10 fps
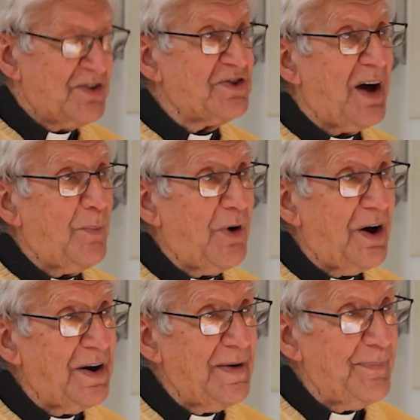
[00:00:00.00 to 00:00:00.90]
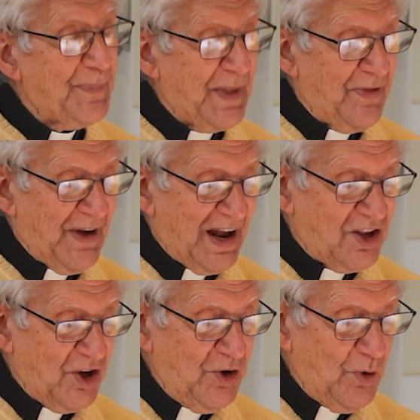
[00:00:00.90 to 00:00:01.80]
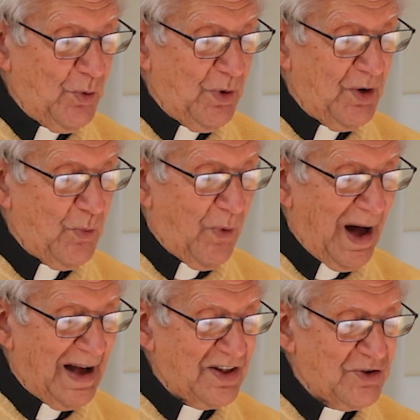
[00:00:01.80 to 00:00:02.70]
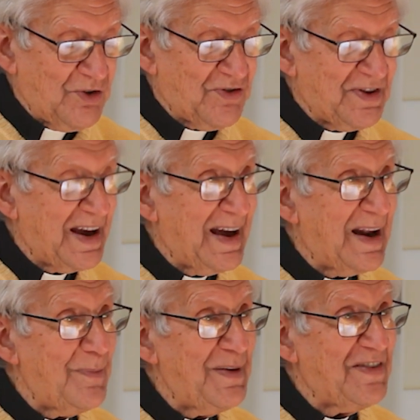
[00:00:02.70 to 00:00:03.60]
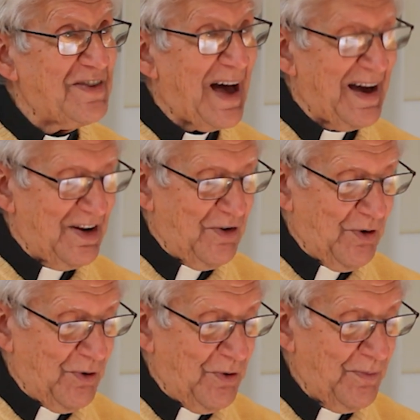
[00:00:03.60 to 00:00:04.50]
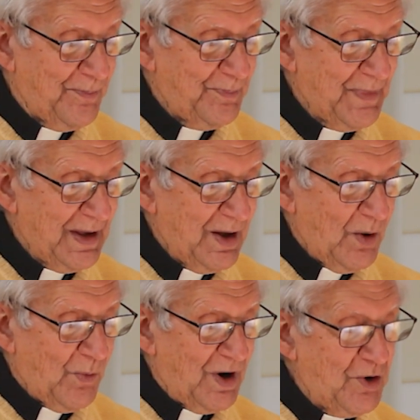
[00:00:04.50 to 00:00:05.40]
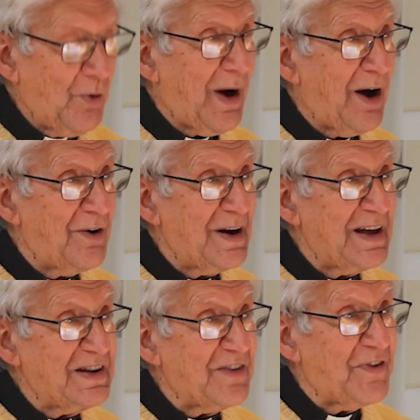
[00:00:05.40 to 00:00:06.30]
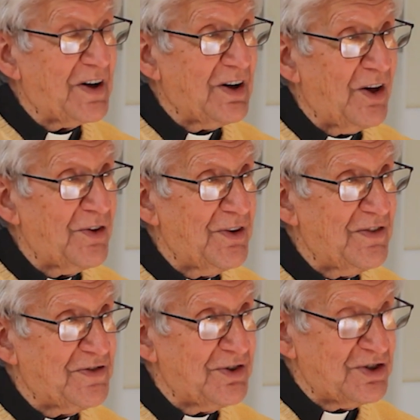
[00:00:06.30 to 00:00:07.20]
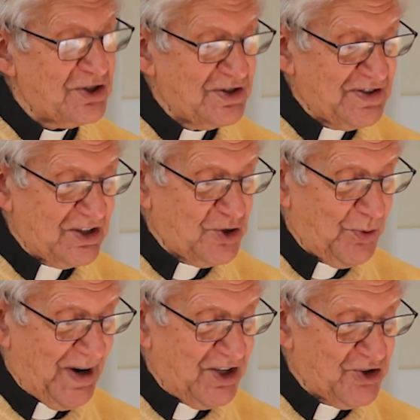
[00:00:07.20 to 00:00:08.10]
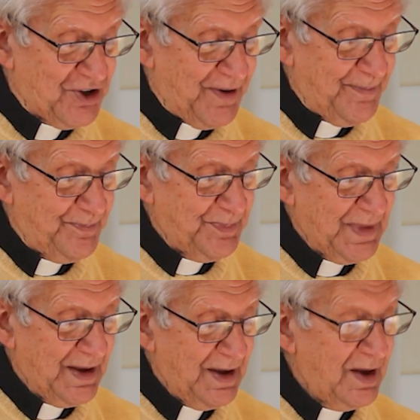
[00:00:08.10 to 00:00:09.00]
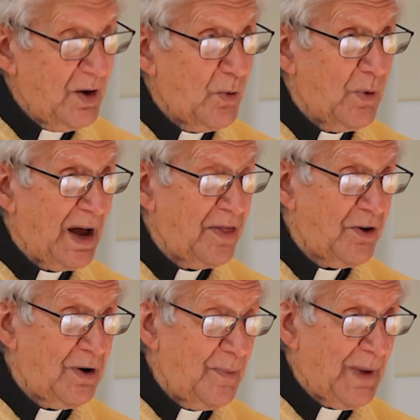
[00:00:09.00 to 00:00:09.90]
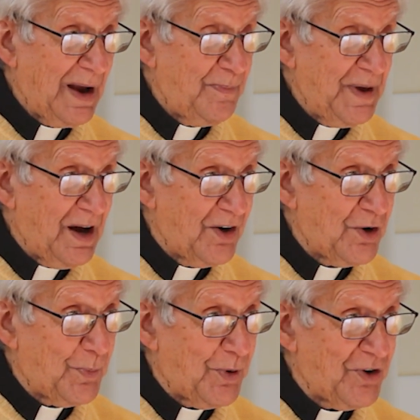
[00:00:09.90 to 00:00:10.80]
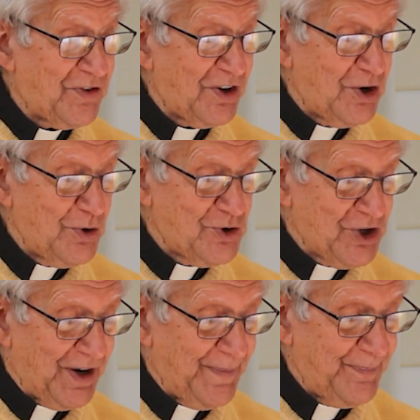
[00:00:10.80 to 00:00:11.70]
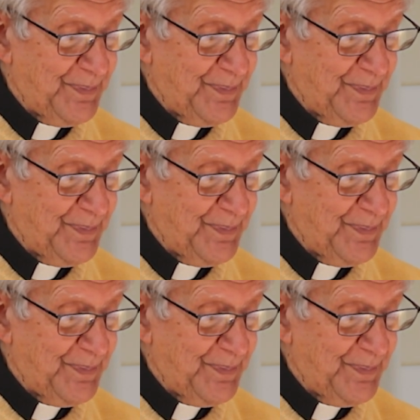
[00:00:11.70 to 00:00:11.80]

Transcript: someone that you would want to stand beside you when you are in a difficult situation, whether it might be under persecution,